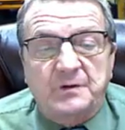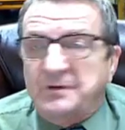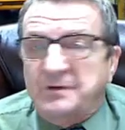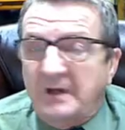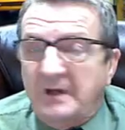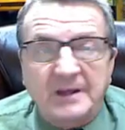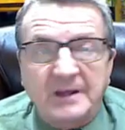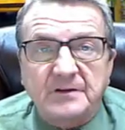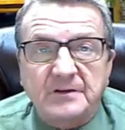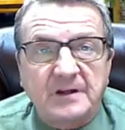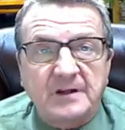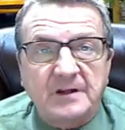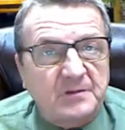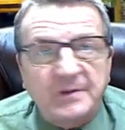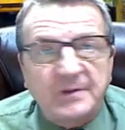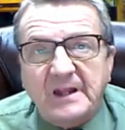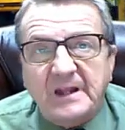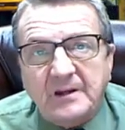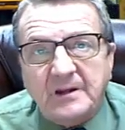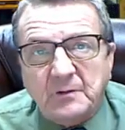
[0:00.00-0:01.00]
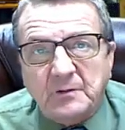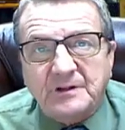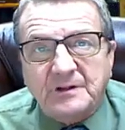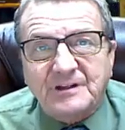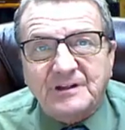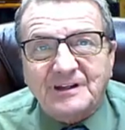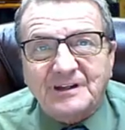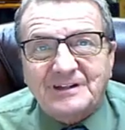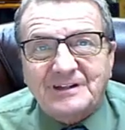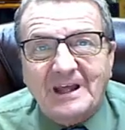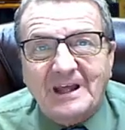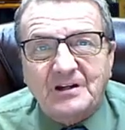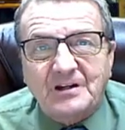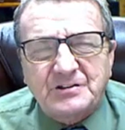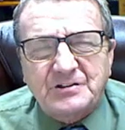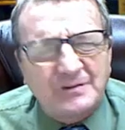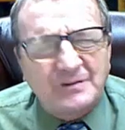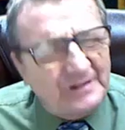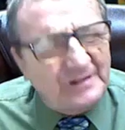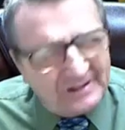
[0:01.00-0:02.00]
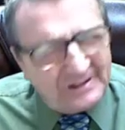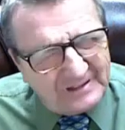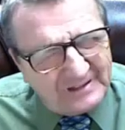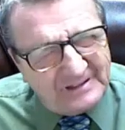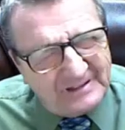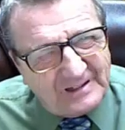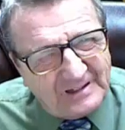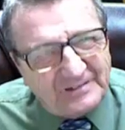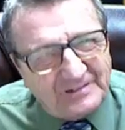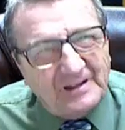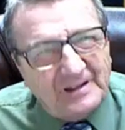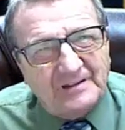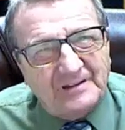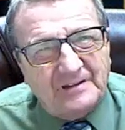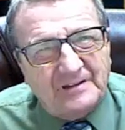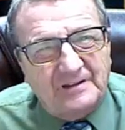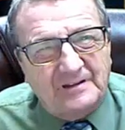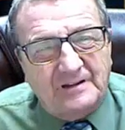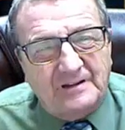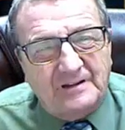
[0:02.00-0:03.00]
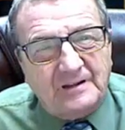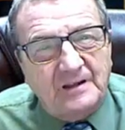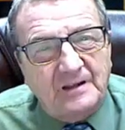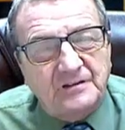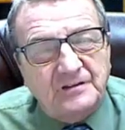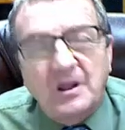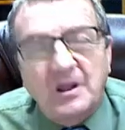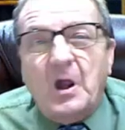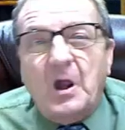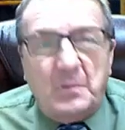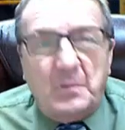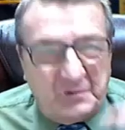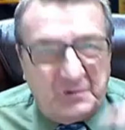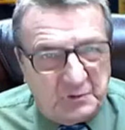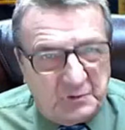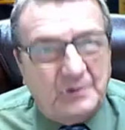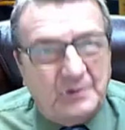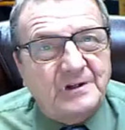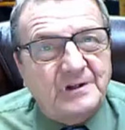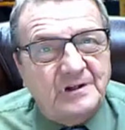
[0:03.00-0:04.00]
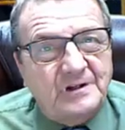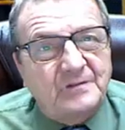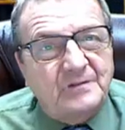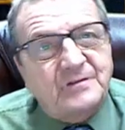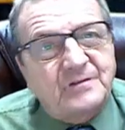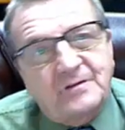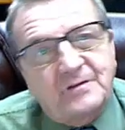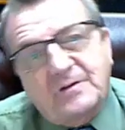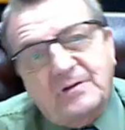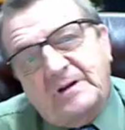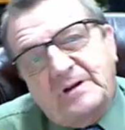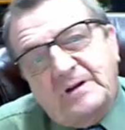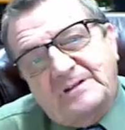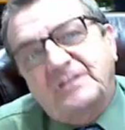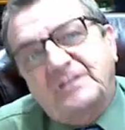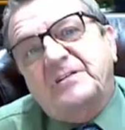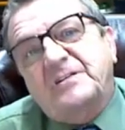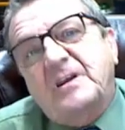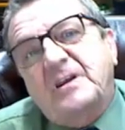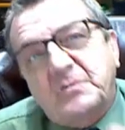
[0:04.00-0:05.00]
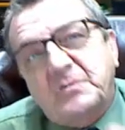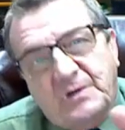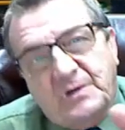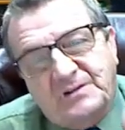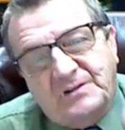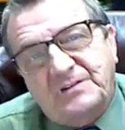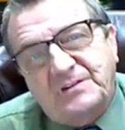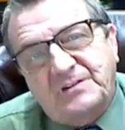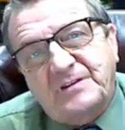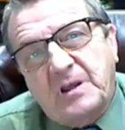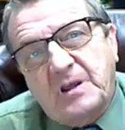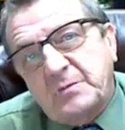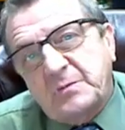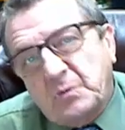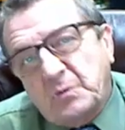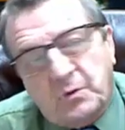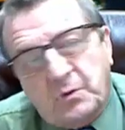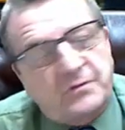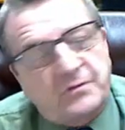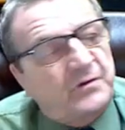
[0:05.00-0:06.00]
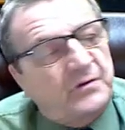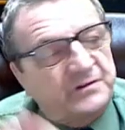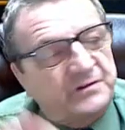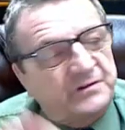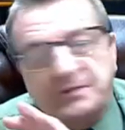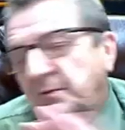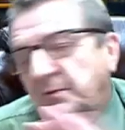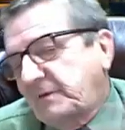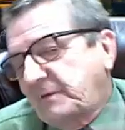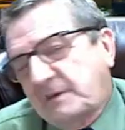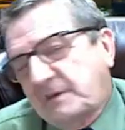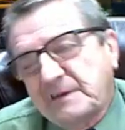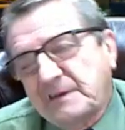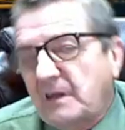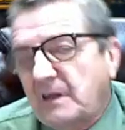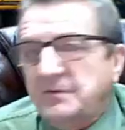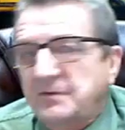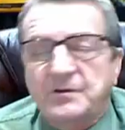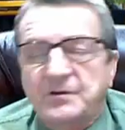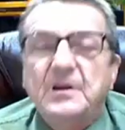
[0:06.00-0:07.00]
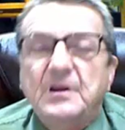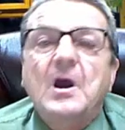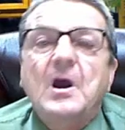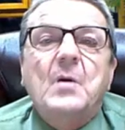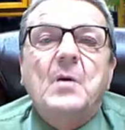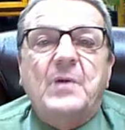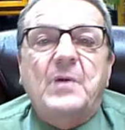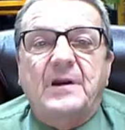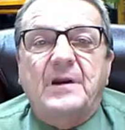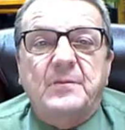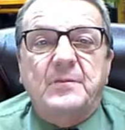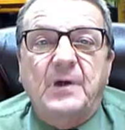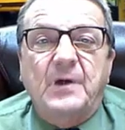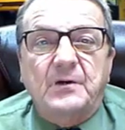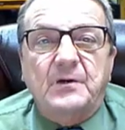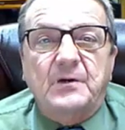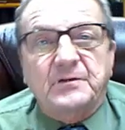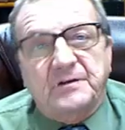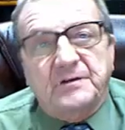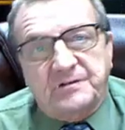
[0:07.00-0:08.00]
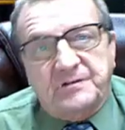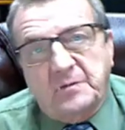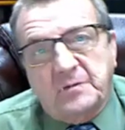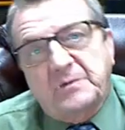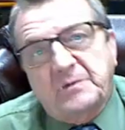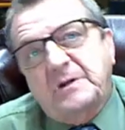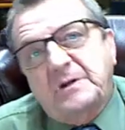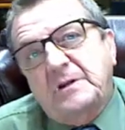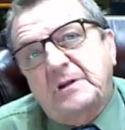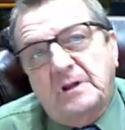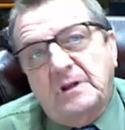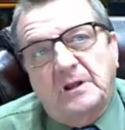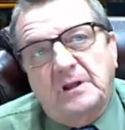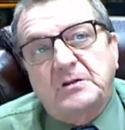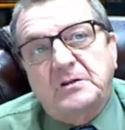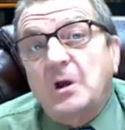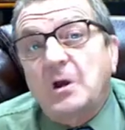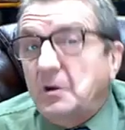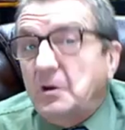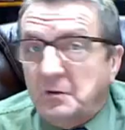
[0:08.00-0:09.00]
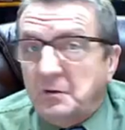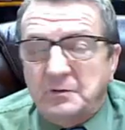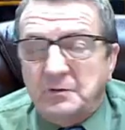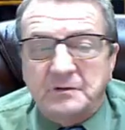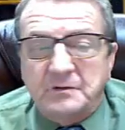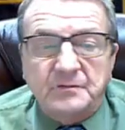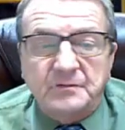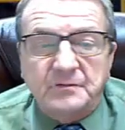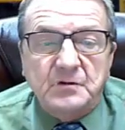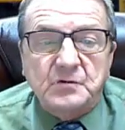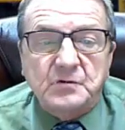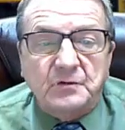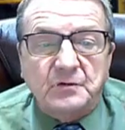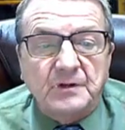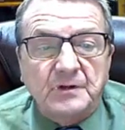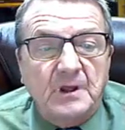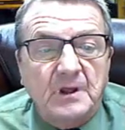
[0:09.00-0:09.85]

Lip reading: You like it or not, they may not know the technology, and that's not the case. Majority, if they're at this age, by this time in the workforce, they know technology probably better than some of the younger individuals.